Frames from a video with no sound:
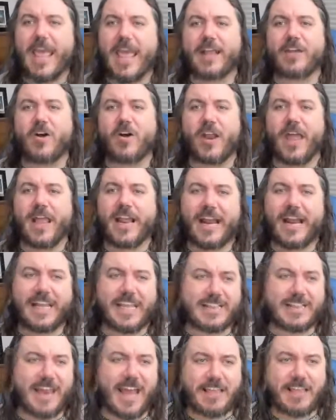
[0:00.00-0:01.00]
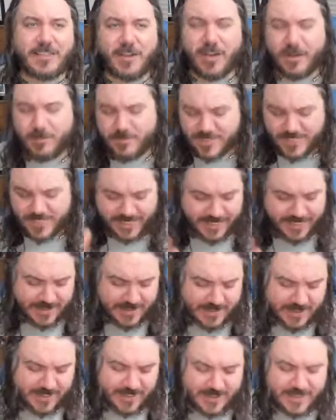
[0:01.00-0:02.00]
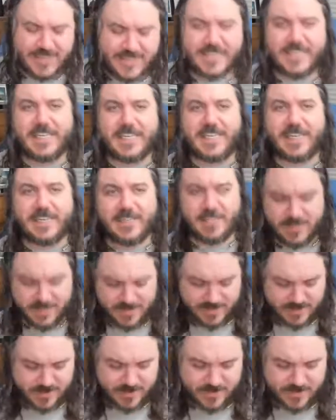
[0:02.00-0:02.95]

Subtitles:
I thought it was like in the teens.